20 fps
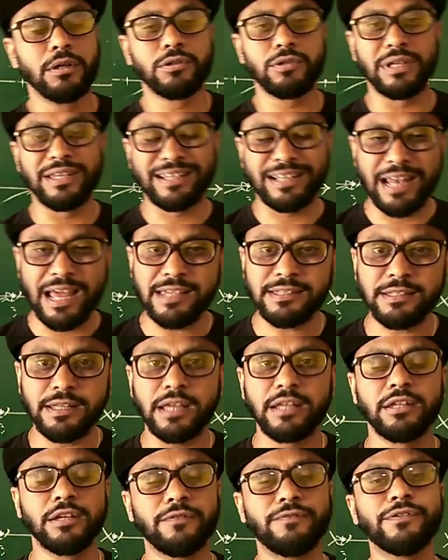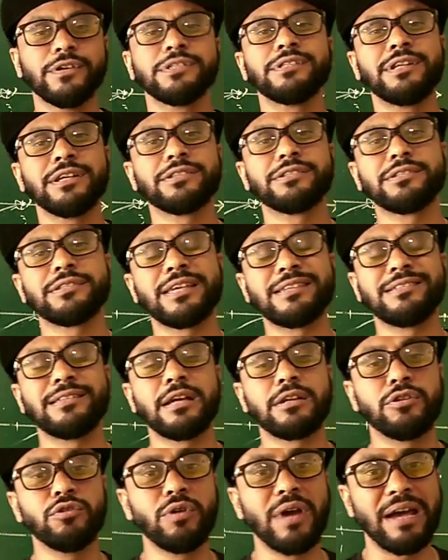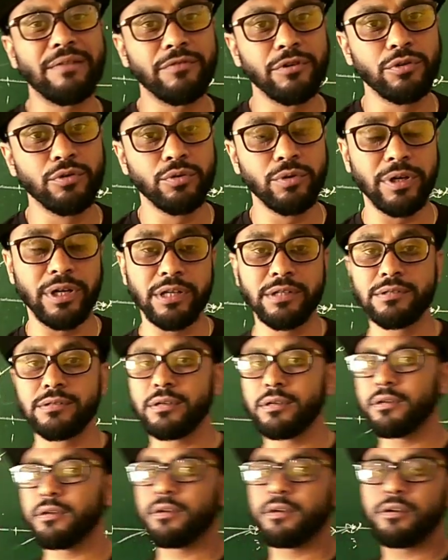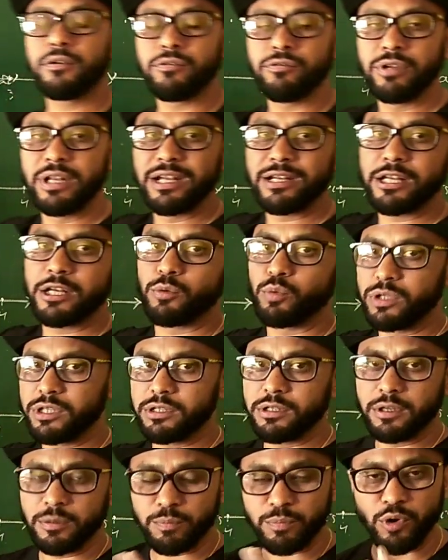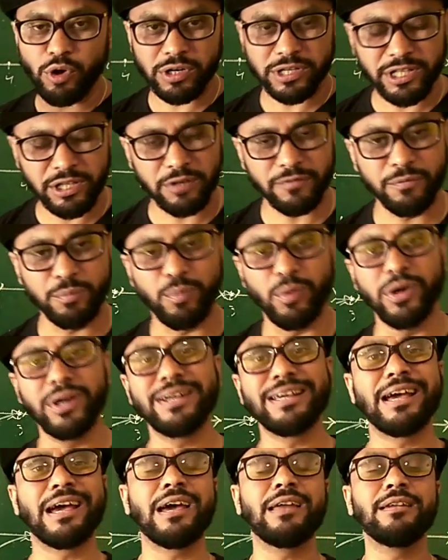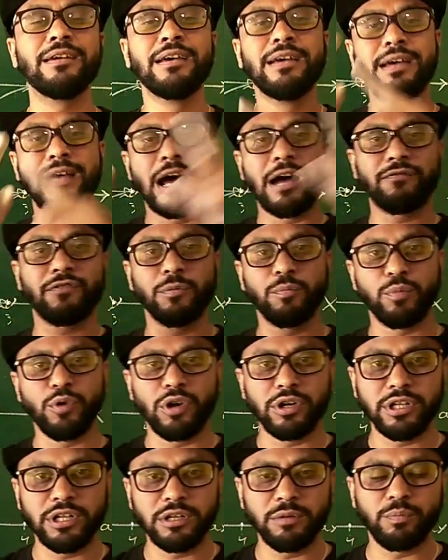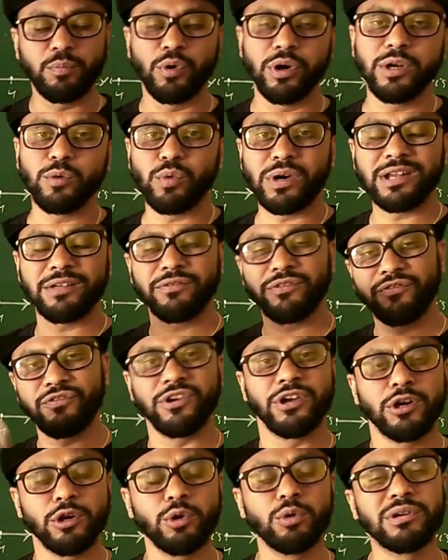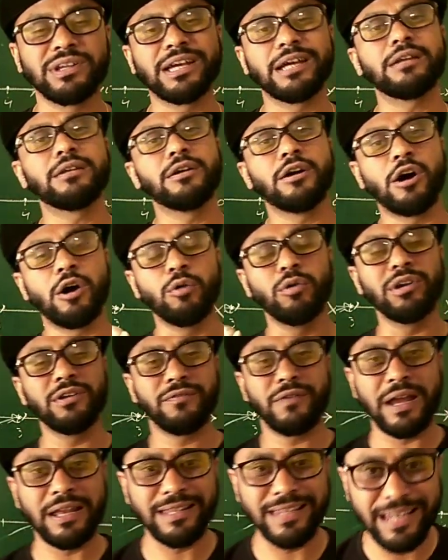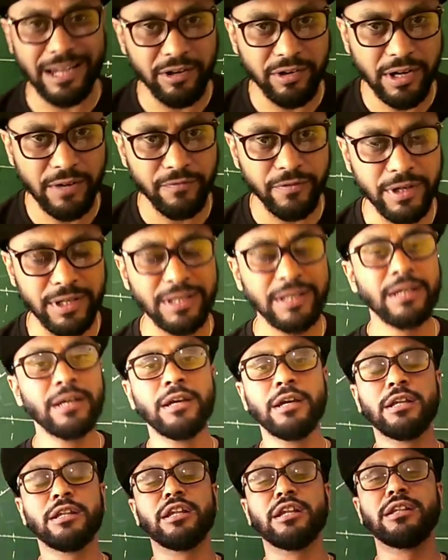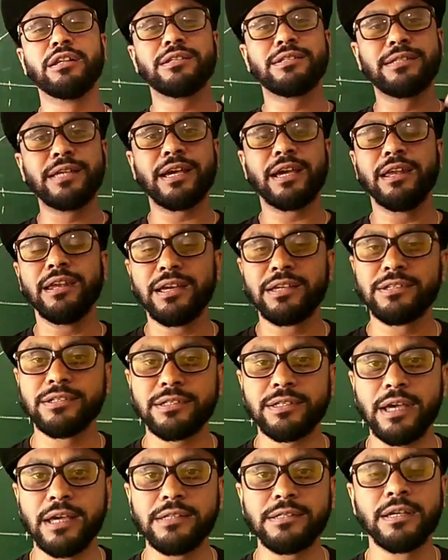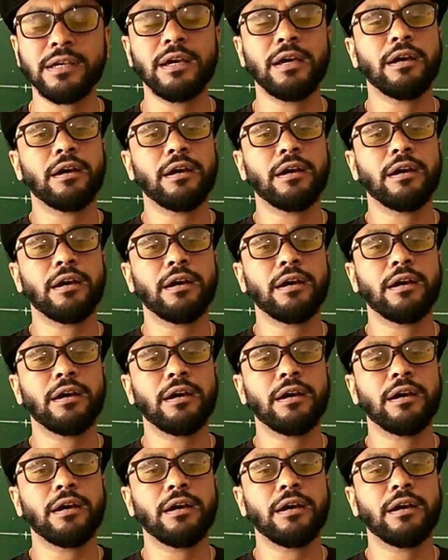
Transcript: So in class 9, the first exercise that you have to do is related with plotting a point, and after plotting a point, whatever figure you will get, how will you find the area of it. Then the second exercise,